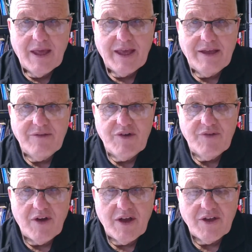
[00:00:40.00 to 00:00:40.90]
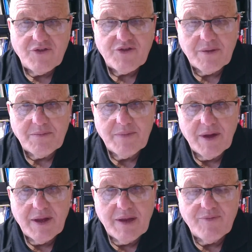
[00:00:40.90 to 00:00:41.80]
He revised some
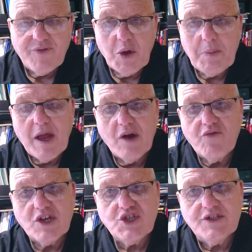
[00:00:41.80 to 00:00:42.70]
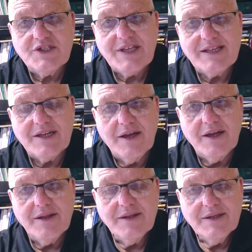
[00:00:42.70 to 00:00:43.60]
info about a Russian
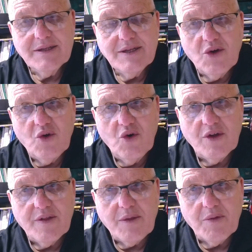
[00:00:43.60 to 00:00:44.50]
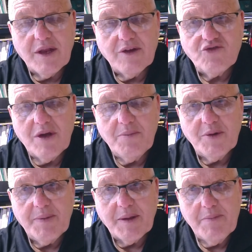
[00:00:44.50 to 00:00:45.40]
satellite, or they were going to try and put
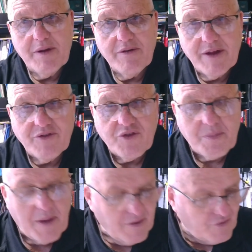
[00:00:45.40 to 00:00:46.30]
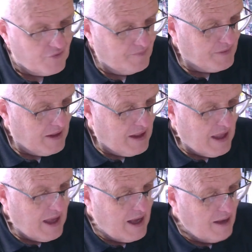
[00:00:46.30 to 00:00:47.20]
a big mirror in space.
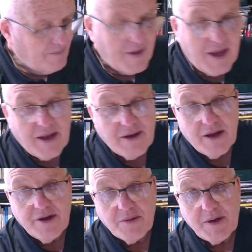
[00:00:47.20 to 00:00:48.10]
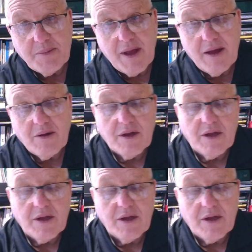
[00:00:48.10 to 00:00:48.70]
Then a little bit about